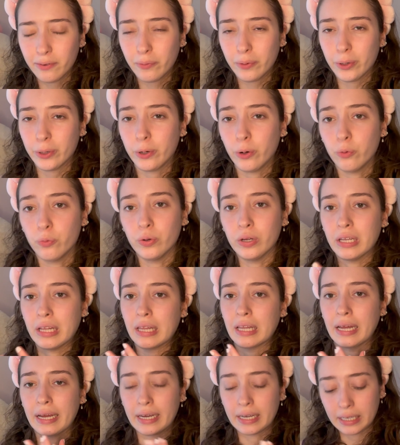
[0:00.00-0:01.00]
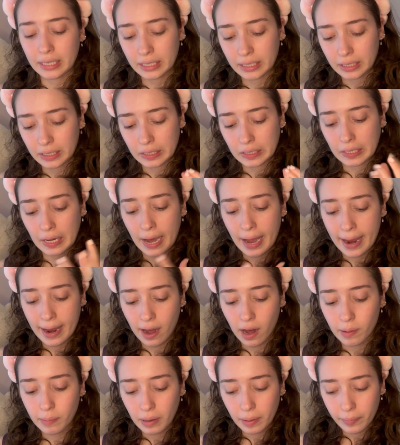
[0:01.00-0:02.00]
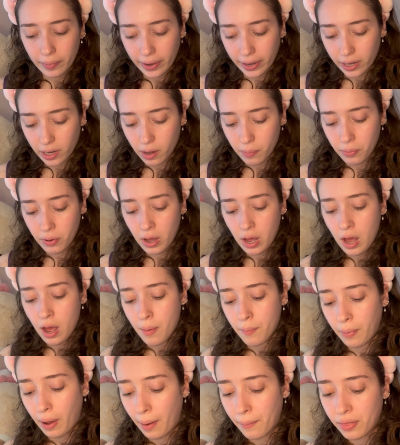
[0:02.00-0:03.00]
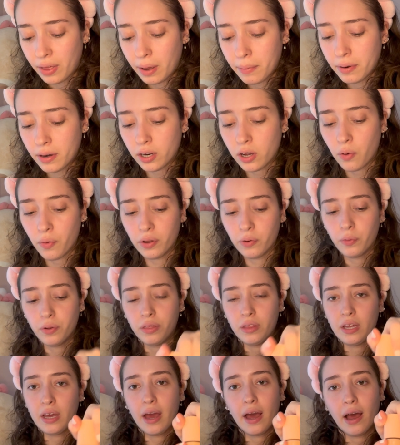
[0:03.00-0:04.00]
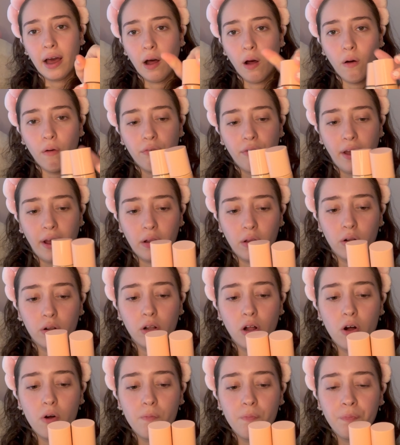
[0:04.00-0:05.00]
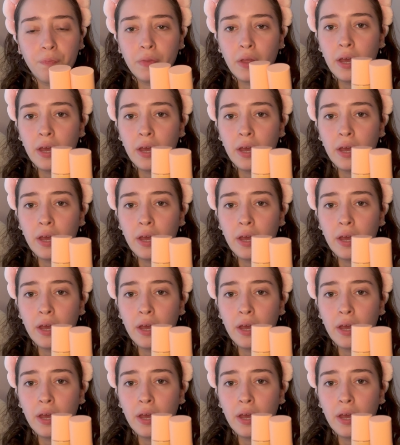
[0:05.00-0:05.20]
want to go really like light on my makeup but i think i'm going to go in with the elf halo glow